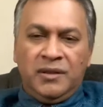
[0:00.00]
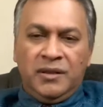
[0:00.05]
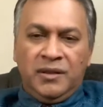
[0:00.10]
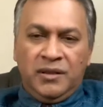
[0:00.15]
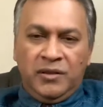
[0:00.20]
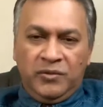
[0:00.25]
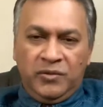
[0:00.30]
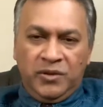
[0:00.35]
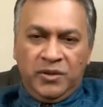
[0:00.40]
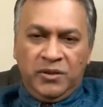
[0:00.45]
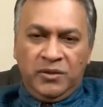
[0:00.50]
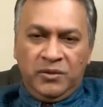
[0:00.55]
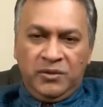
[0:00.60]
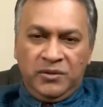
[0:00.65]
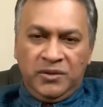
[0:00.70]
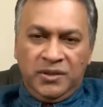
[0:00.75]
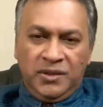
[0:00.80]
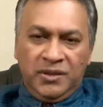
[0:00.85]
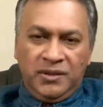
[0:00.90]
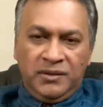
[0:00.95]
If you're
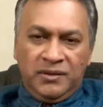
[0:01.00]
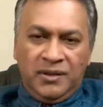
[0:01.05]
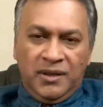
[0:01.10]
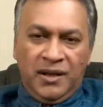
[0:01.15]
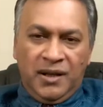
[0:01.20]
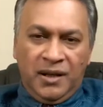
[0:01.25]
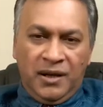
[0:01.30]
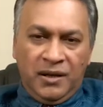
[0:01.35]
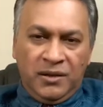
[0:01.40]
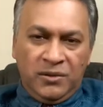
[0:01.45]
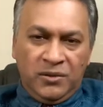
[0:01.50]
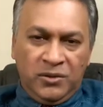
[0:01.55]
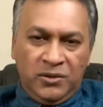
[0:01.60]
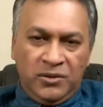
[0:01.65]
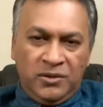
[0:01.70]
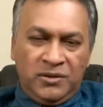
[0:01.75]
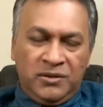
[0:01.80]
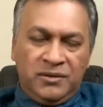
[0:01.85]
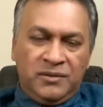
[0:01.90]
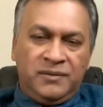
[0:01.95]
using
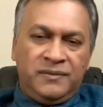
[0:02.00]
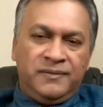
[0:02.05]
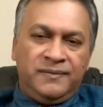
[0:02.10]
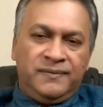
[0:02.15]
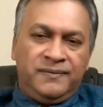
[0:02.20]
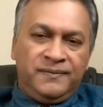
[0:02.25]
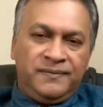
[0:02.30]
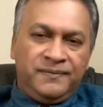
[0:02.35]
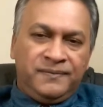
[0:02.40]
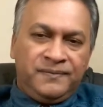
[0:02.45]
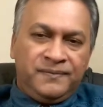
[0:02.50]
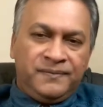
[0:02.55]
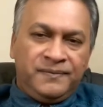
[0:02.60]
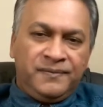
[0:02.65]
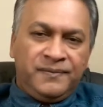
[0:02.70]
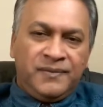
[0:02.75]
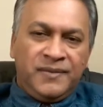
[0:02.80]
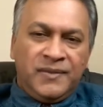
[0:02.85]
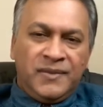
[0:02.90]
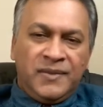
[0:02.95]
Argos,
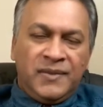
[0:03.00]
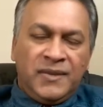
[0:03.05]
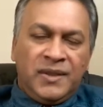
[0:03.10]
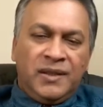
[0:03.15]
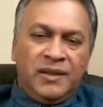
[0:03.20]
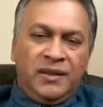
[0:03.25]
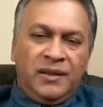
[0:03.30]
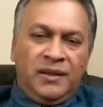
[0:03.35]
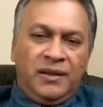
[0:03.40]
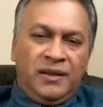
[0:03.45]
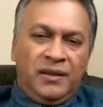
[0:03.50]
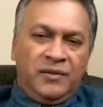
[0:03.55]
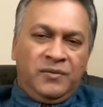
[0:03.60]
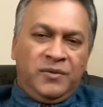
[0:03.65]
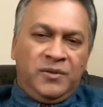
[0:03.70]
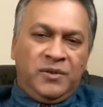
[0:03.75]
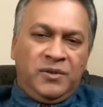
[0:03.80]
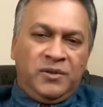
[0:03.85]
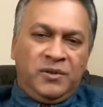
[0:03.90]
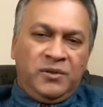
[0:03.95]
if
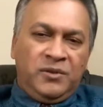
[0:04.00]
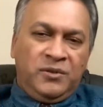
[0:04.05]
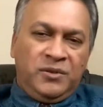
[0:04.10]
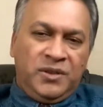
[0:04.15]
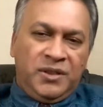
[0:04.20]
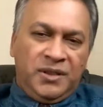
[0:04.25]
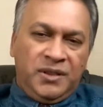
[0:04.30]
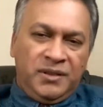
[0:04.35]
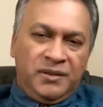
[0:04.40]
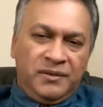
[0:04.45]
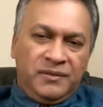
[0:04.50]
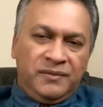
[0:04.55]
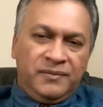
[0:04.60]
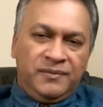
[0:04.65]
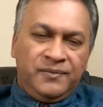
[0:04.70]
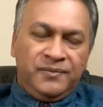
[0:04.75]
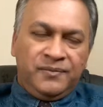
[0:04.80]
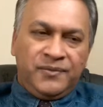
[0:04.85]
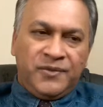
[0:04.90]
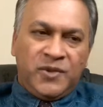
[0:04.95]
you're using
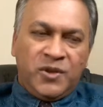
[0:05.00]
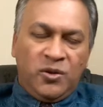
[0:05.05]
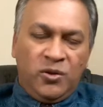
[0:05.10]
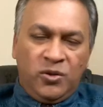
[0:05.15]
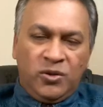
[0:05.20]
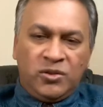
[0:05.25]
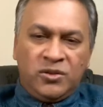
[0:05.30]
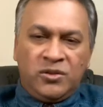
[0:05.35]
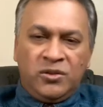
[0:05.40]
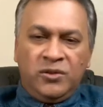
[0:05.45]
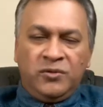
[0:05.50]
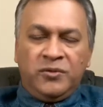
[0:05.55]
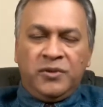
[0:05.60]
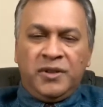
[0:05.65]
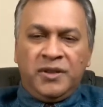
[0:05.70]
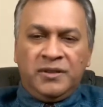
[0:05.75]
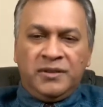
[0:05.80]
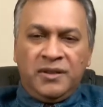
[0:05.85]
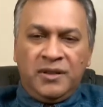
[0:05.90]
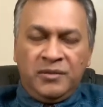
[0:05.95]
Costco, for
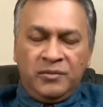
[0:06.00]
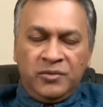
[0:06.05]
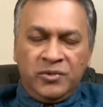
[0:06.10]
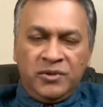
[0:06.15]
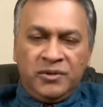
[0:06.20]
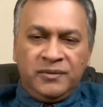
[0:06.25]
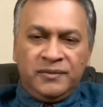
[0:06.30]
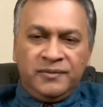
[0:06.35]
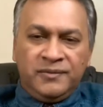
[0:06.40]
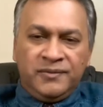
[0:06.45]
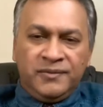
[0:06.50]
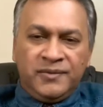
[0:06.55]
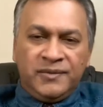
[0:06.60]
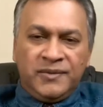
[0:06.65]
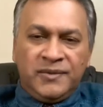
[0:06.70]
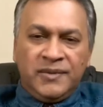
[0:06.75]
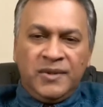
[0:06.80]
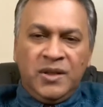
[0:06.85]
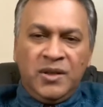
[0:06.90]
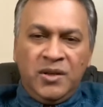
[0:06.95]
example,
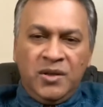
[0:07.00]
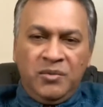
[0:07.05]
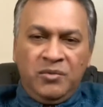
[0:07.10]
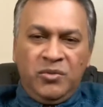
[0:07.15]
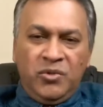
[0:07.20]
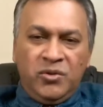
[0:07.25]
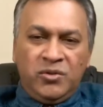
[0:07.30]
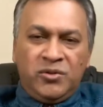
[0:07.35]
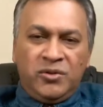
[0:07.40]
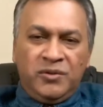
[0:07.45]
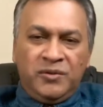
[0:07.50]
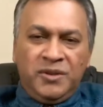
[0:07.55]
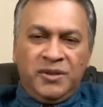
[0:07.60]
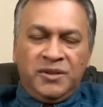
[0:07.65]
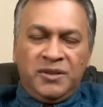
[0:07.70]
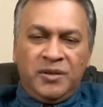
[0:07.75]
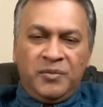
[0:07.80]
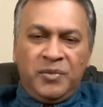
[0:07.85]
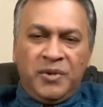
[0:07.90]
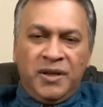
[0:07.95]
most of the
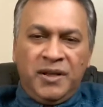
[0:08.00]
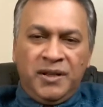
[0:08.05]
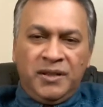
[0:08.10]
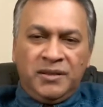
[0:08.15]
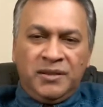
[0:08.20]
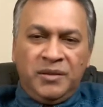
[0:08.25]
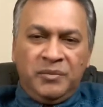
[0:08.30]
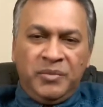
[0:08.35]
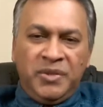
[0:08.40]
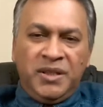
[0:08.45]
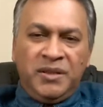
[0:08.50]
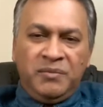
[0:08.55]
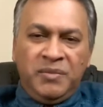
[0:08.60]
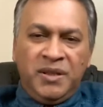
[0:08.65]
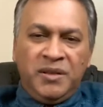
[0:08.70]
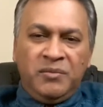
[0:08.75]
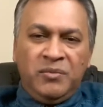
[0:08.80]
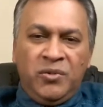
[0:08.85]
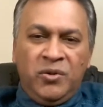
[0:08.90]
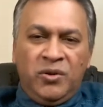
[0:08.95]
suppliers, the
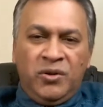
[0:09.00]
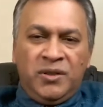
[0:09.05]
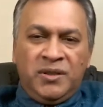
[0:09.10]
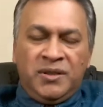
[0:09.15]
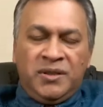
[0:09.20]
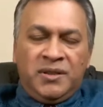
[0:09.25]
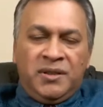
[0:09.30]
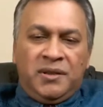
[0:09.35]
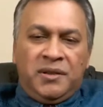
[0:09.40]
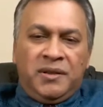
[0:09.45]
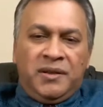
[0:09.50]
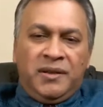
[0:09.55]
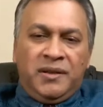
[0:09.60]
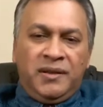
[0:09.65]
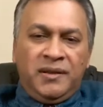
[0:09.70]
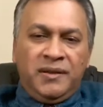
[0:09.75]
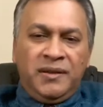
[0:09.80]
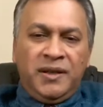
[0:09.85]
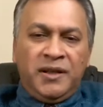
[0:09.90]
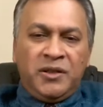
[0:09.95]
big boys,
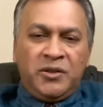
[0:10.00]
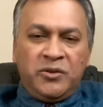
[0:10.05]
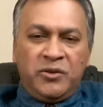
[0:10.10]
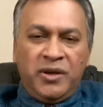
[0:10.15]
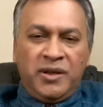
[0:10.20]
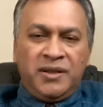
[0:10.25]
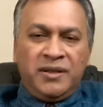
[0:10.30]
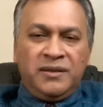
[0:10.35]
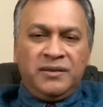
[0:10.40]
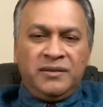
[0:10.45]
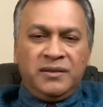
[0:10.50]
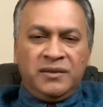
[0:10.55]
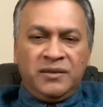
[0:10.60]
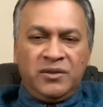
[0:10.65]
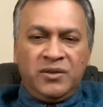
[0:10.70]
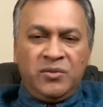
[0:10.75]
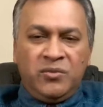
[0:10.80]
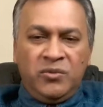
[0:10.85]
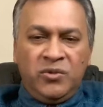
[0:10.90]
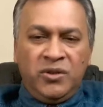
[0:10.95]
their tracking
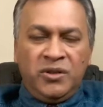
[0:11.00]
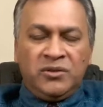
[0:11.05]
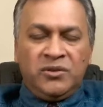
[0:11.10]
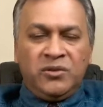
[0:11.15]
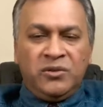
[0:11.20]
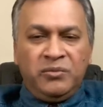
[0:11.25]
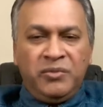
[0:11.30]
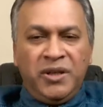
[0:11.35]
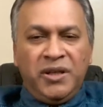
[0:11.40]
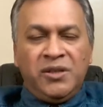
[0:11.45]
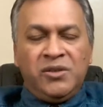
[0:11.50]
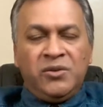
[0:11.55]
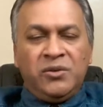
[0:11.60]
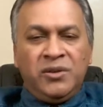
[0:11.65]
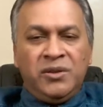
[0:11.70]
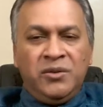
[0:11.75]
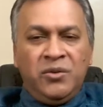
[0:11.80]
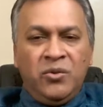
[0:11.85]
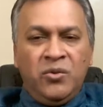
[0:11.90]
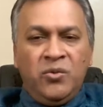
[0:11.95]
system works. So make sure
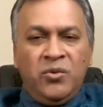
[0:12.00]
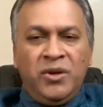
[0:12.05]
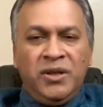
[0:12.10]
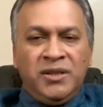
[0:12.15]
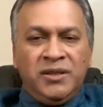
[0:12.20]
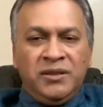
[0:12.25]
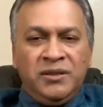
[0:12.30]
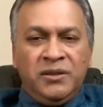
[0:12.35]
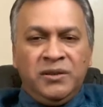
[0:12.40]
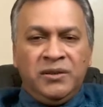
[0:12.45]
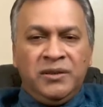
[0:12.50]
you always